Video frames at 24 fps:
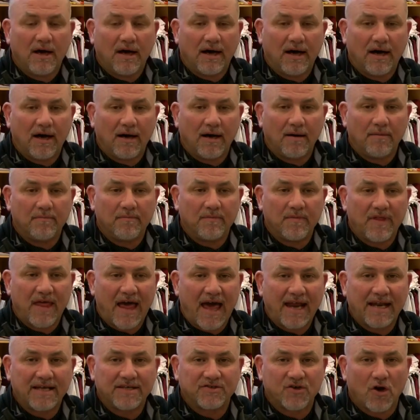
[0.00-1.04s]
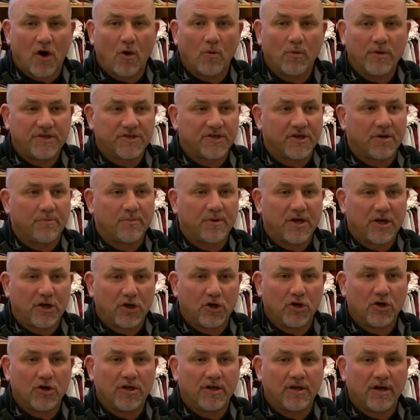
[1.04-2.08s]
Um, that is always going to be a
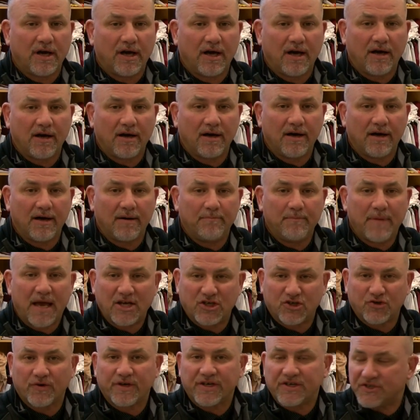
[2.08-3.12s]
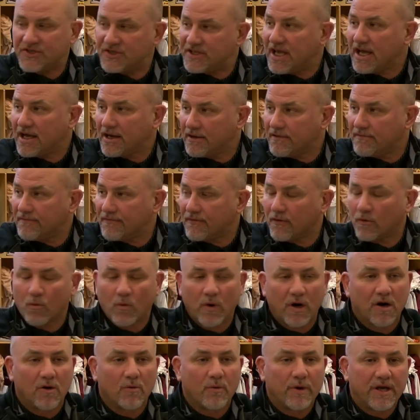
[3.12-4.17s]
good uh, measuring stick for
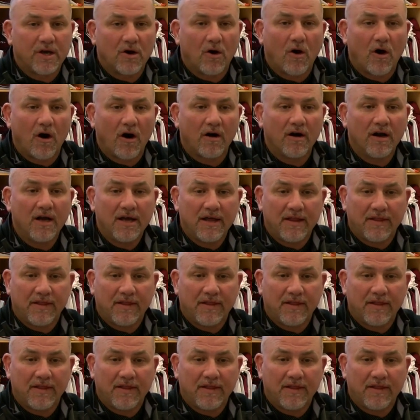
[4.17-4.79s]
where we are.